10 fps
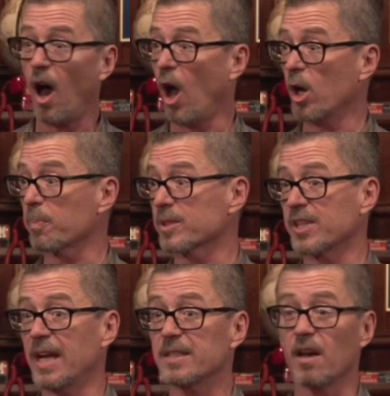
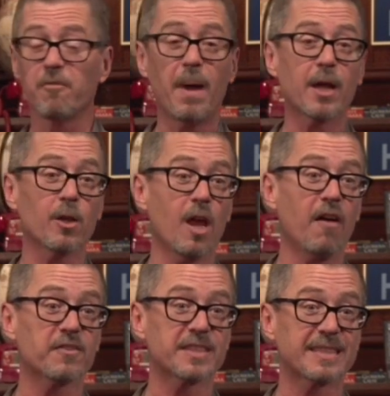100% of Michael
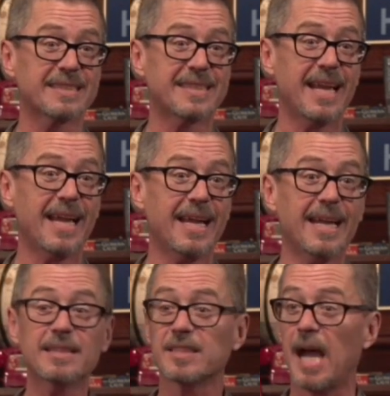Loftuses say
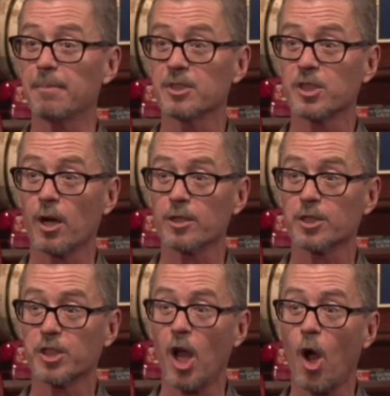it's time to start the
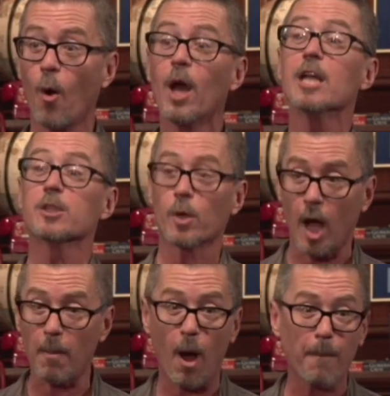show. So
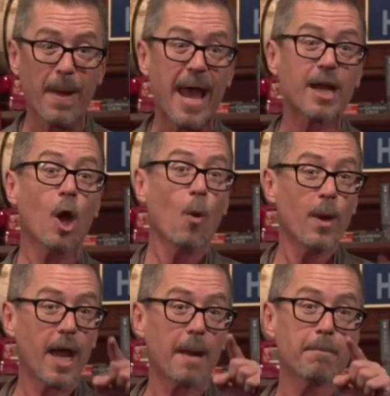come on back.
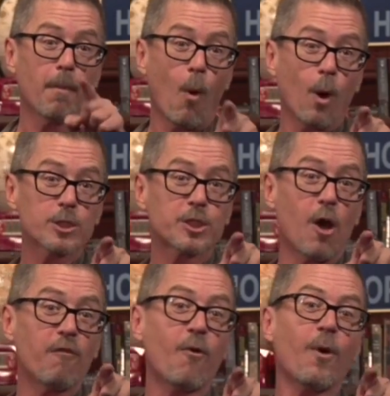We got more
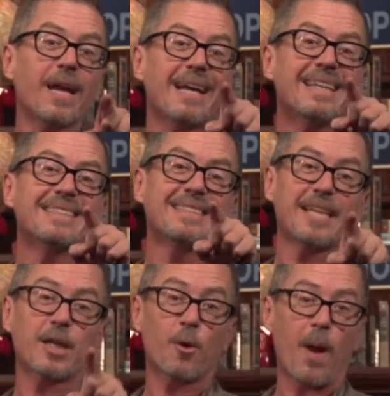show for you.
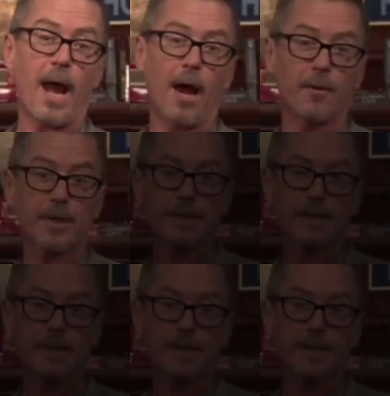Stick around.